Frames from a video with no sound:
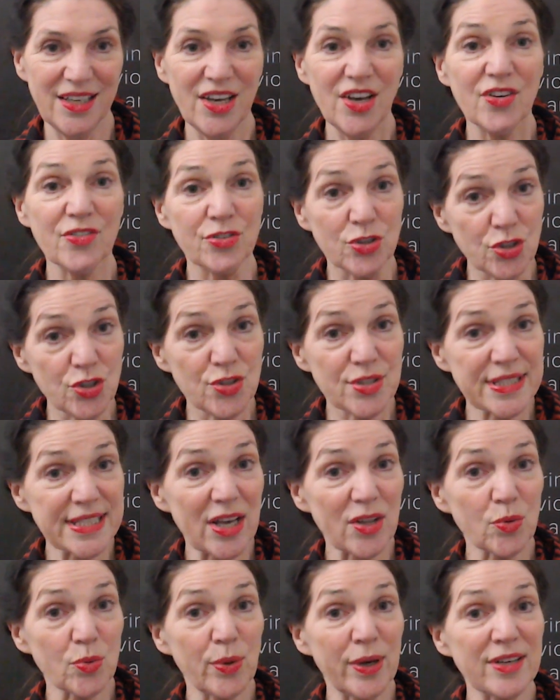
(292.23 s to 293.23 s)
For New
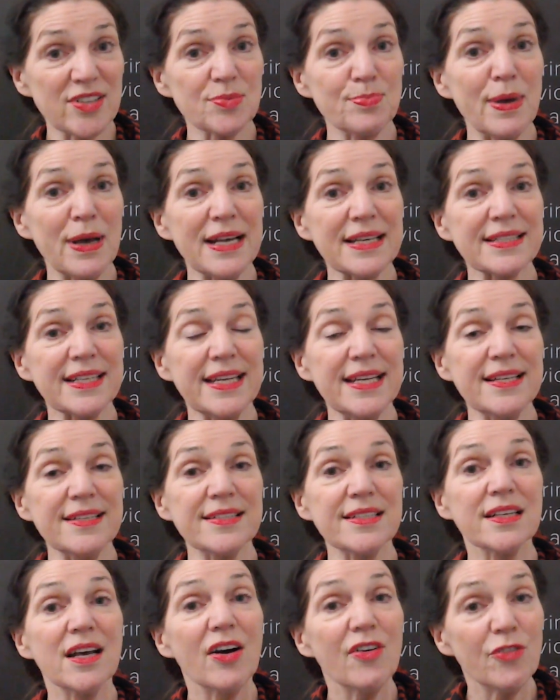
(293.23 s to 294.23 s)
South Wales
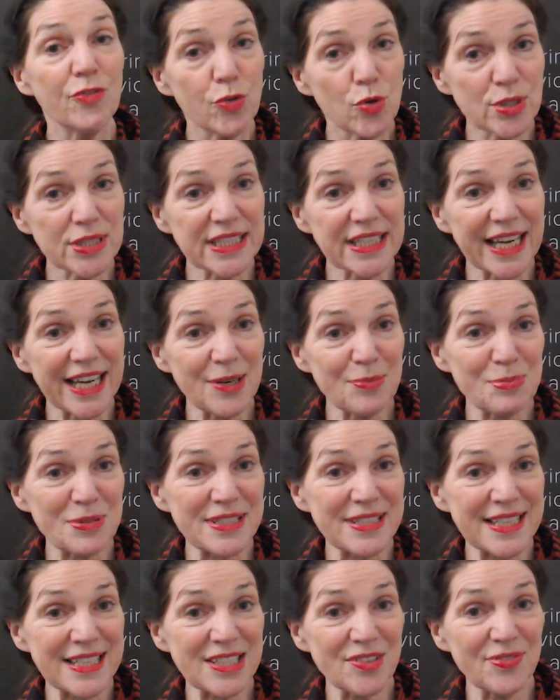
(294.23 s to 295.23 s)
mastheads,
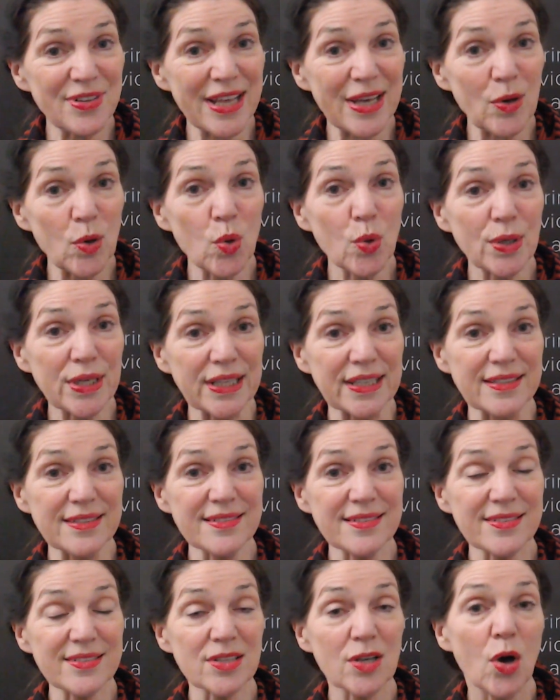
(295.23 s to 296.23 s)
48% of their
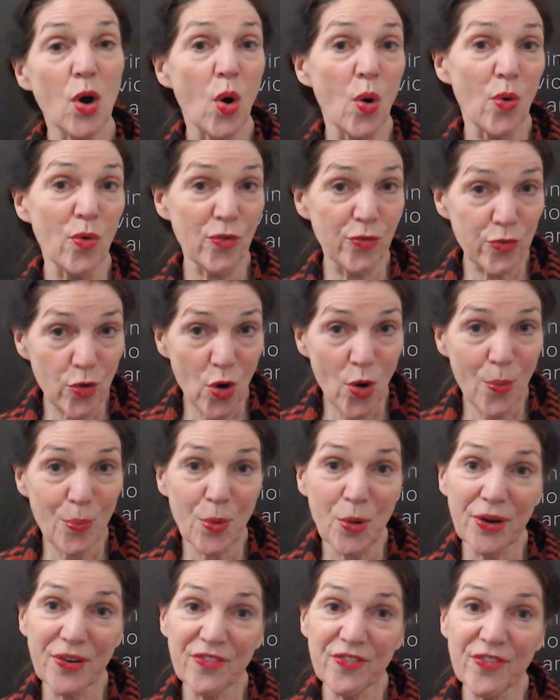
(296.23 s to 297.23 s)
audience, or
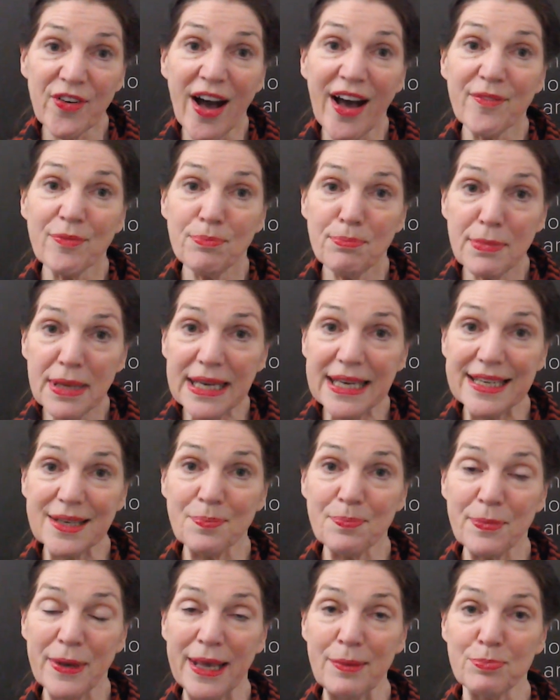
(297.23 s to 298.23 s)
4.5 million
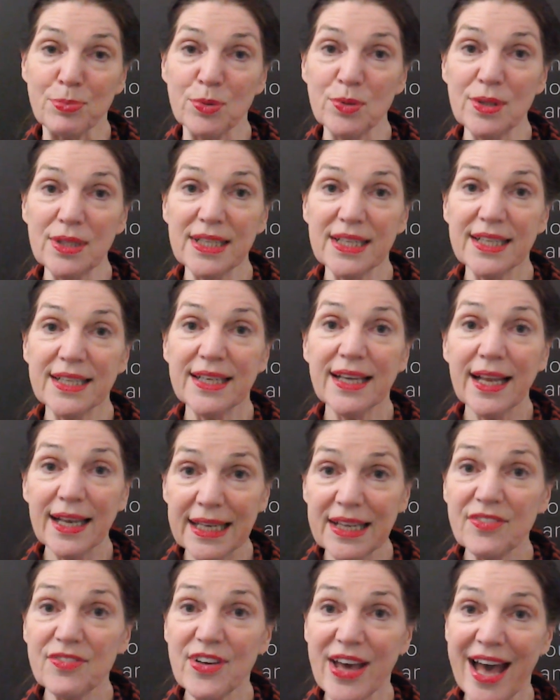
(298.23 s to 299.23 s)
people,
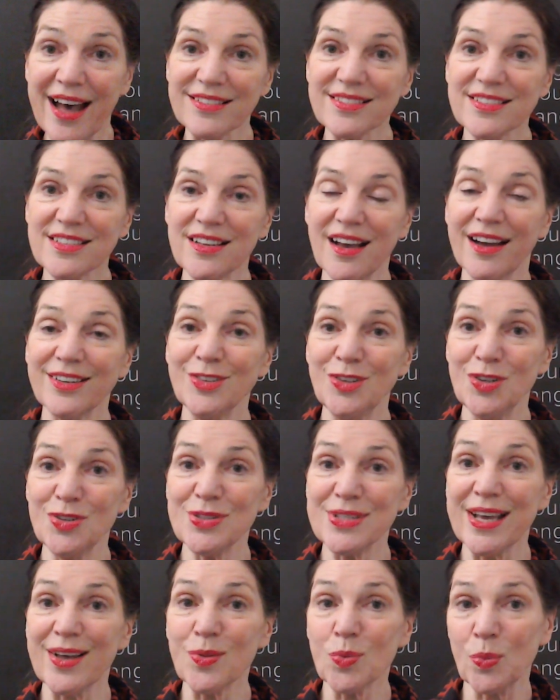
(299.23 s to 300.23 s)
live outside New
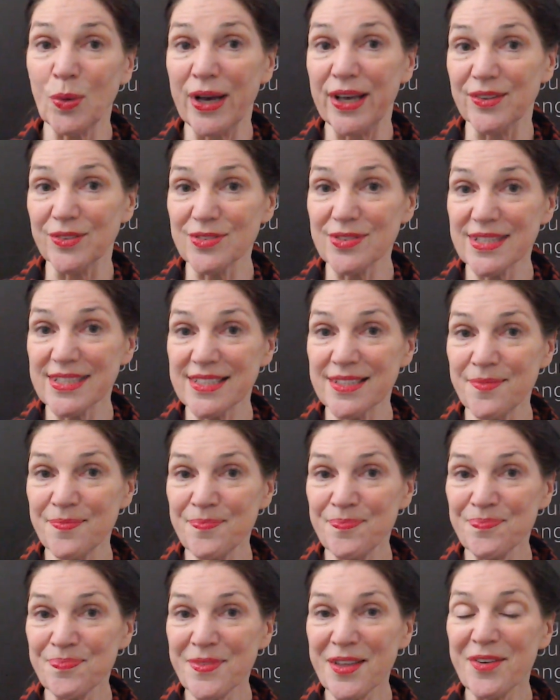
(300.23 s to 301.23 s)
South Wales.
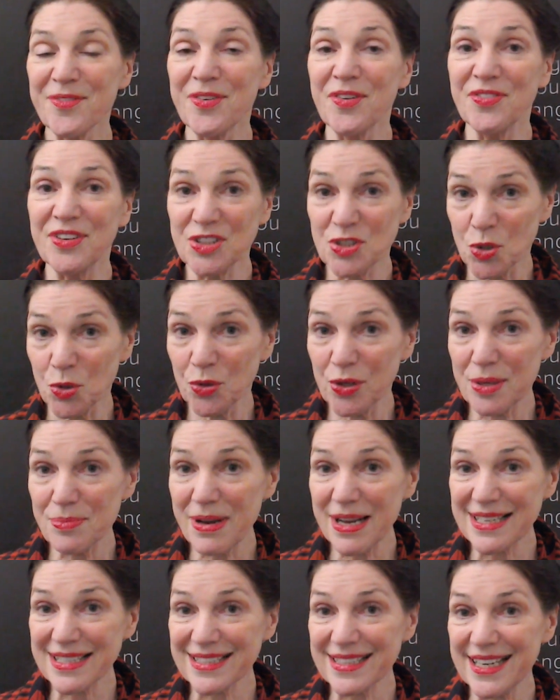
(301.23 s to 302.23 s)
For Victorian
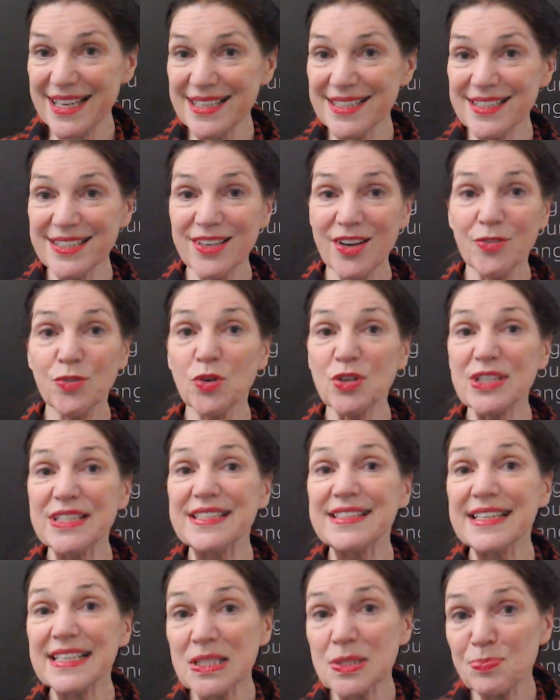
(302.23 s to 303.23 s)
mastheads,
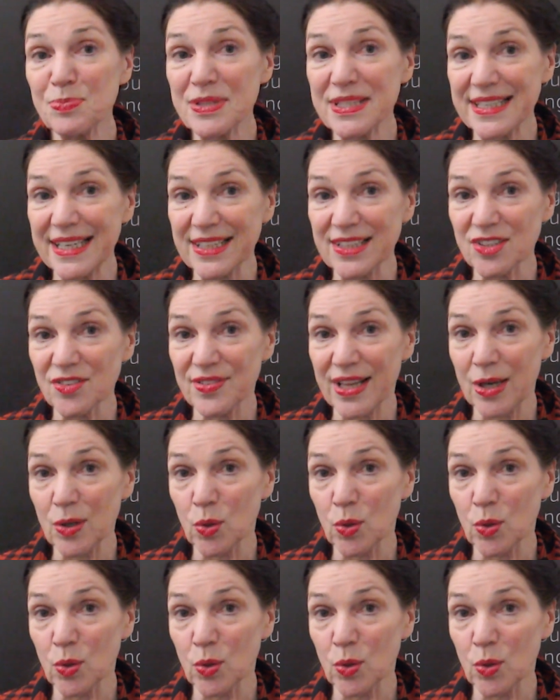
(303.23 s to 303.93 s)
46% of their